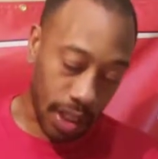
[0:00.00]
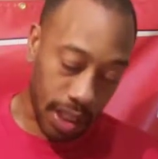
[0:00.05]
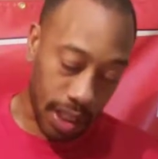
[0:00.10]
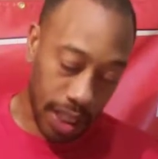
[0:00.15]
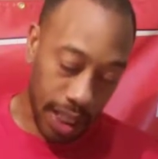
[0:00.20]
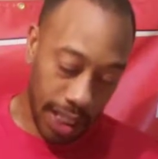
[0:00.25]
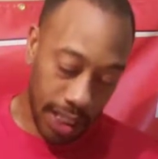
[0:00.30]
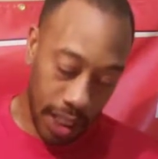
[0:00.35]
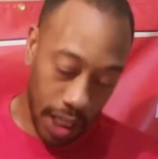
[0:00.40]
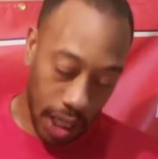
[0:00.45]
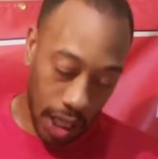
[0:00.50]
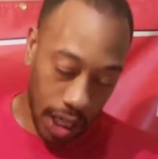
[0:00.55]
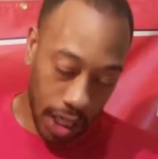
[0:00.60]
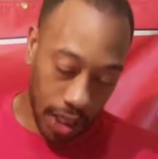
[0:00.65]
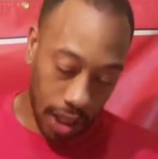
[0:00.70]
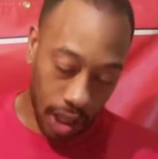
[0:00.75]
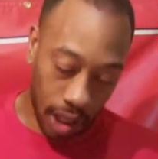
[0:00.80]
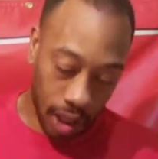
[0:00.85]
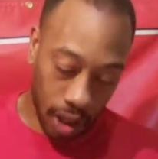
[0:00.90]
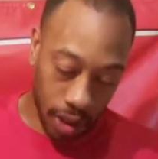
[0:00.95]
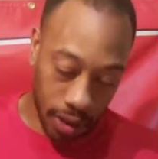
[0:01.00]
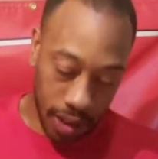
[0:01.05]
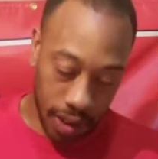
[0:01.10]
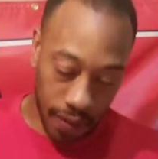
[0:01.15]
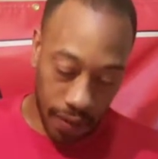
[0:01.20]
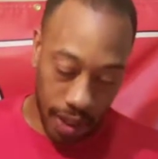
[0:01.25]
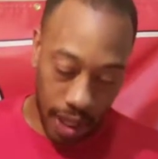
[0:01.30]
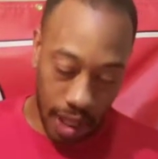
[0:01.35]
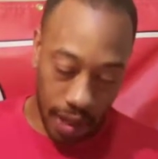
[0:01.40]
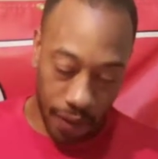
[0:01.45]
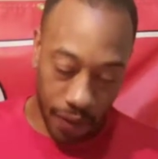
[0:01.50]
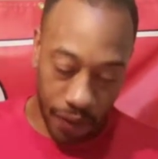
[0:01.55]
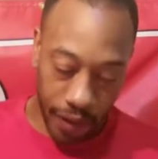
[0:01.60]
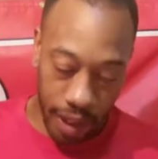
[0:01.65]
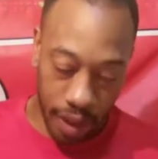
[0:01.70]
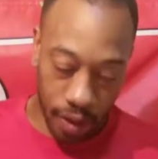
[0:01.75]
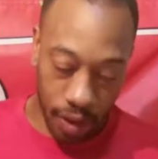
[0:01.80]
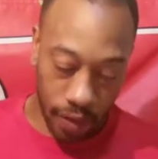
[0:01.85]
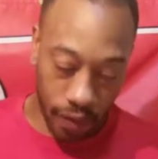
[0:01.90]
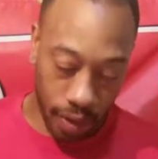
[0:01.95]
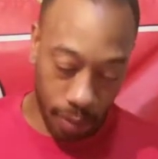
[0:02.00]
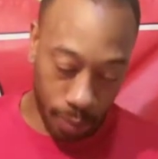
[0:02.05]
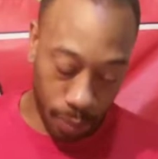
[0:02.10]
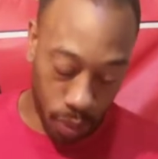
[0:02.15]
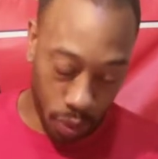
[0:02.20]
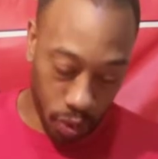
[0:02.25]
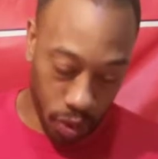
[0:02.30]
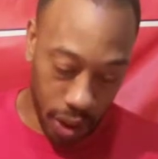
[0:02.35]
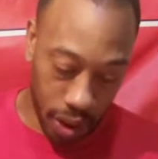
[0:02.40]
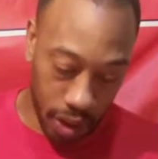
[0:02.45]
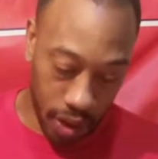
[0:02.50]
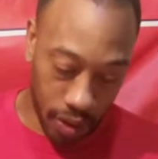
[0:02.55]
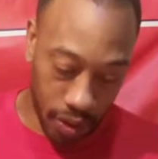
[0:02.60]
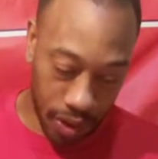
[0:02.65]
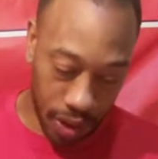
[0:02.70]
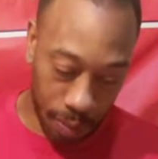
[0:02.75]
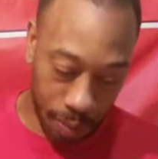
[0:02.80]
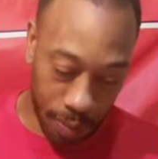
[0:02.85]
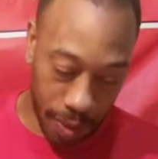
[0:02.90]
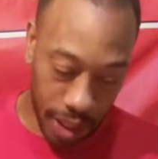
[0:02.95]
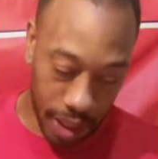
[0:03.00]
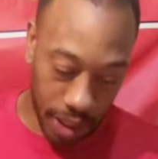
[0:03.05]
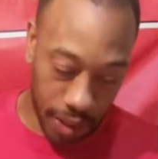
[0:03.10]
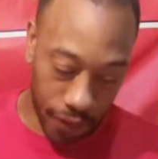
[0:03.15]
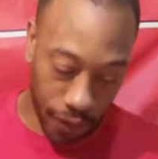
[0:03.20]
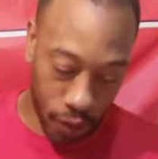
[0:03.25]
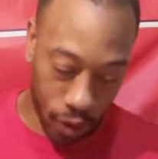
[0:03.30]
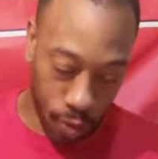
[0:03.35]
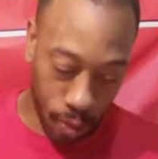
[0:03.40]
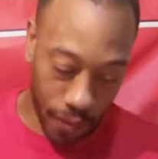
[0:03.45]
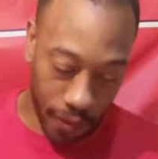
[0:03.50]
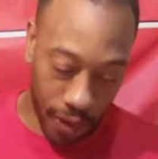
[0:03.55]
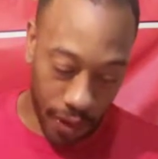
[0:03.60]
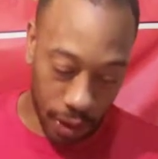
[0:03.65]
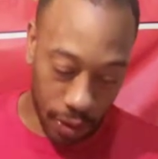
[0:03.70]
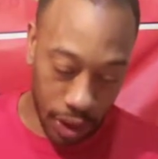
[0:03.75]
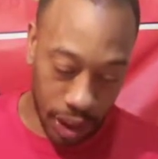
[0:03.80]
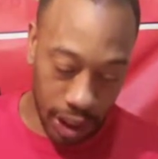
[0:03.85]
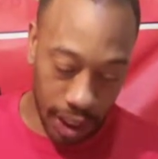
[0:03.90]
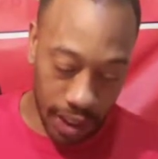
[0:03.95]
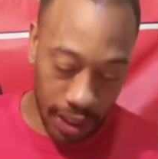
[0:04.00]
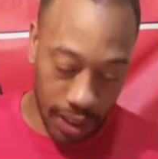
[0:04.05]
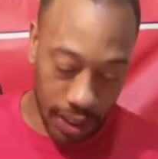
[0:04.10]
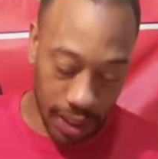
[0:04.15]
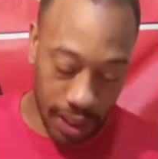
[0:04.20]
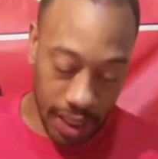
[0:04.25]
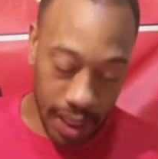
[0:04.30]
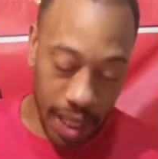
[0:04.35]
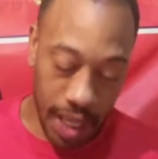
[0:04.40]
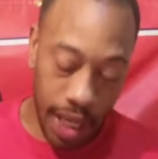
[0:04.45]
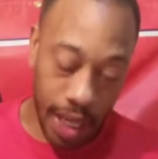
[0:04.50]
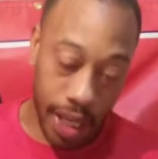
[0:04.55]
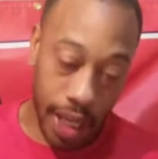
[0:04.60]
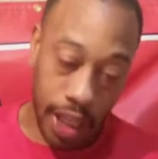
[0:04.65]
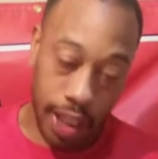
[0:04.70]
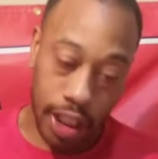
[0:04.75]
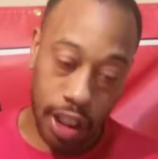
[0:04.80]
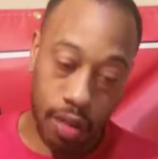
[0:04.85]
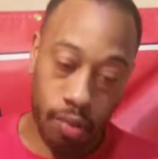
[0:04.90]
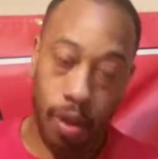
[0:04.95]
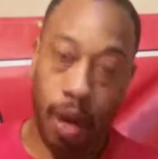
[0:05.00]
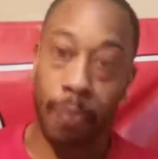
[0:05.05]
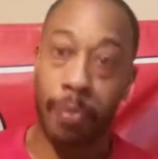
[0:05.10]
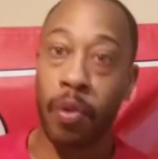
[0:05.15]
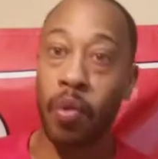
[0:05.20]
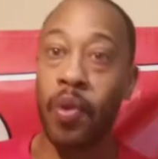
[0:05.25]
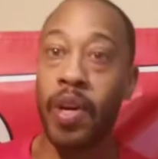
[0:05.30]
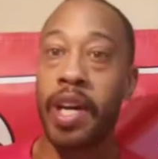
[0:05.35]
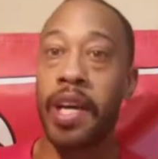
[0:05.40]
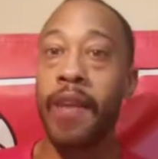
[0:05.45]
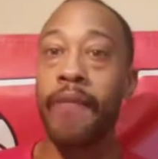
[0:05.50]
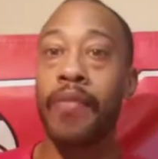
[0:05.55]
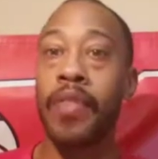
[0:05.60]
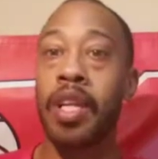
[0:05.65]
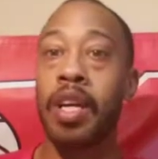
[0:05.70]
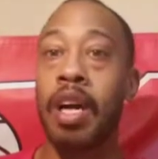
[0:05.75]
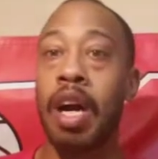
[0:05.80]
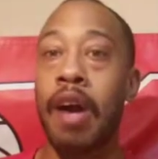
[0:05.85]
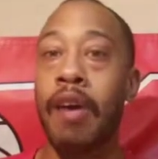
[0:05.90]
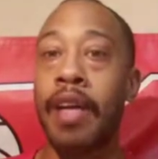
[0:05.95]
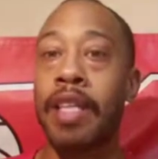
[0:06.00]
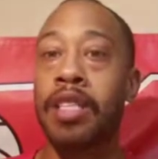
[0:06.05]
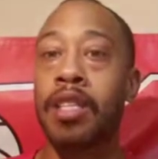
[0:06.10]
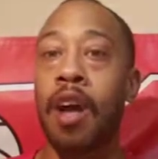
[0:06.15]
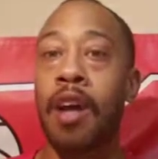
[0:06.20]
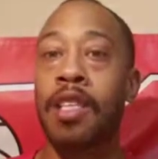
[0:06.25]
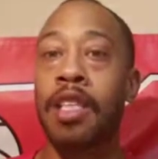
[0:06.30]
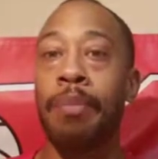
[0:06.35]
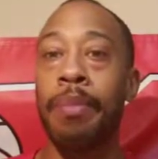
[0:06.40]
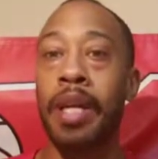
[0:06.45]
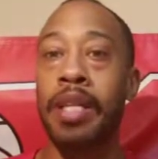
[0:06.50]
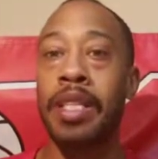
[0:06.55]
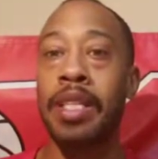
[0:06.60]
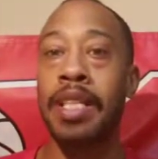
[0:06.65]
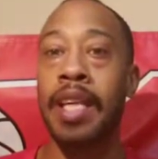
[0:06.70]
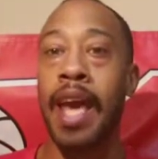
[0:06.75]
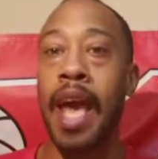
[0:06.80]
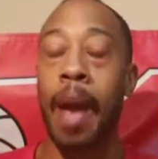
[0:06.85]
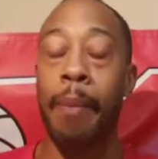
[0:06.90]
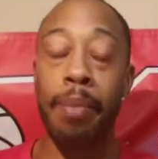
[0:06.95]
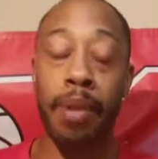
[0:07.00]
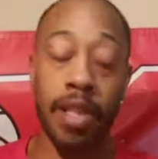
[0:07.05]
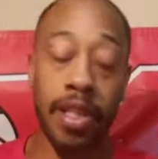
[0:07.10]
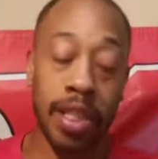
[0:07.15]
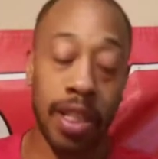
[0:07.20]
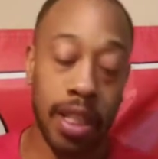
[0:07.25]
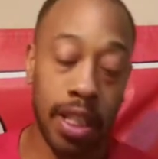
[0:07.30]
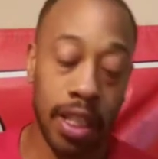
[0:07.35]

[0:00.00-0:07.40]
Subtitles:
It says, the uncultivated field of the poor yields abundant food. Without justice, it's swept away. All right, talks about this capitalist